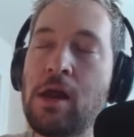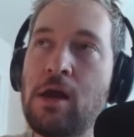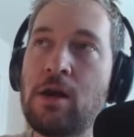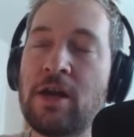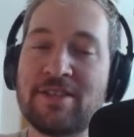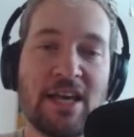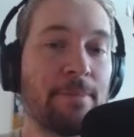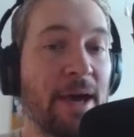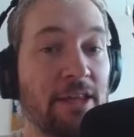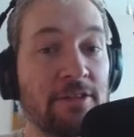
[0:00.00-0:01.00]
It's not a
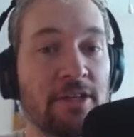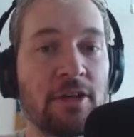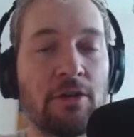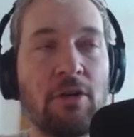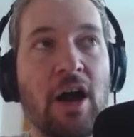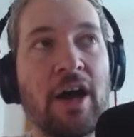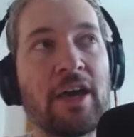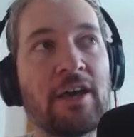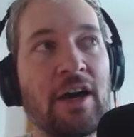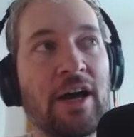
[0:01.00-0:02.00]
bad idea, though.
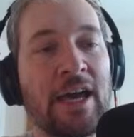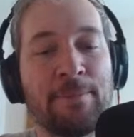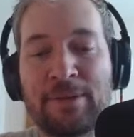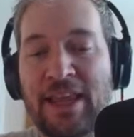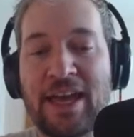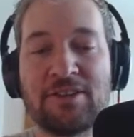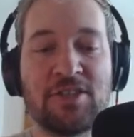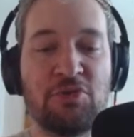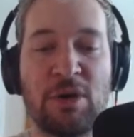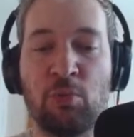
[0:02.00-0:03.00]
I plan
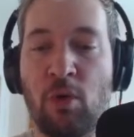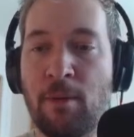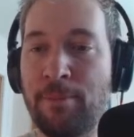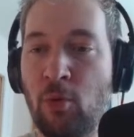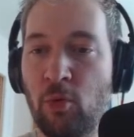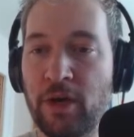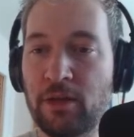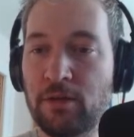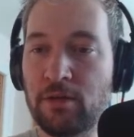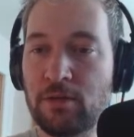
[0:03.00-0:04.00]
to, at one point...
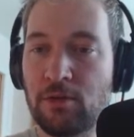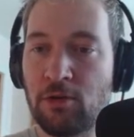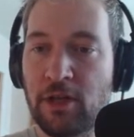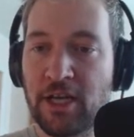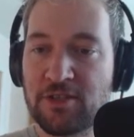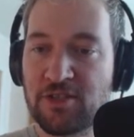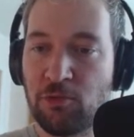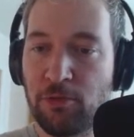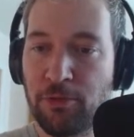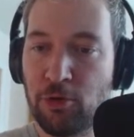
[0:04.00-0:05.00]
Hold on, I gotta
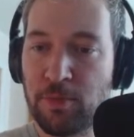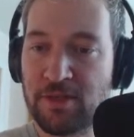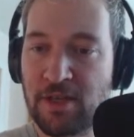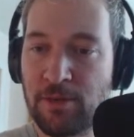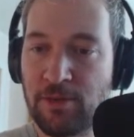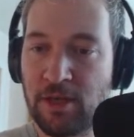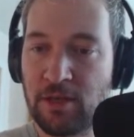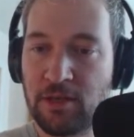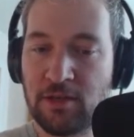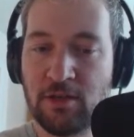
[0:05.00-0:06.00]
scroll through because I
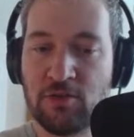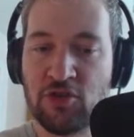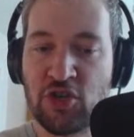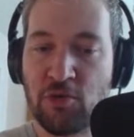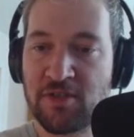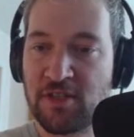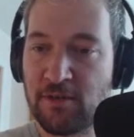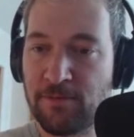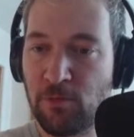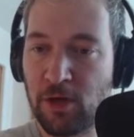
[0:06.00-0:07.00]
think
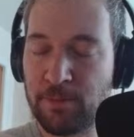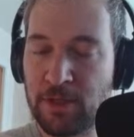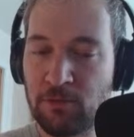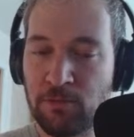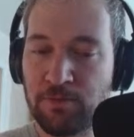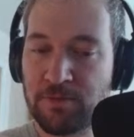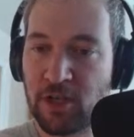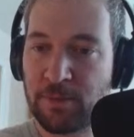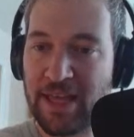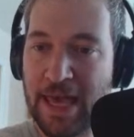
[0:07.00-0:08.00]
Joseph wanted me to talk
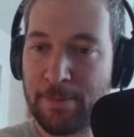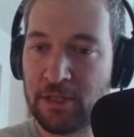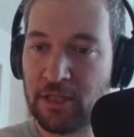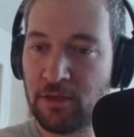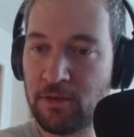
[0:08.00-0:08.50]
about Emily.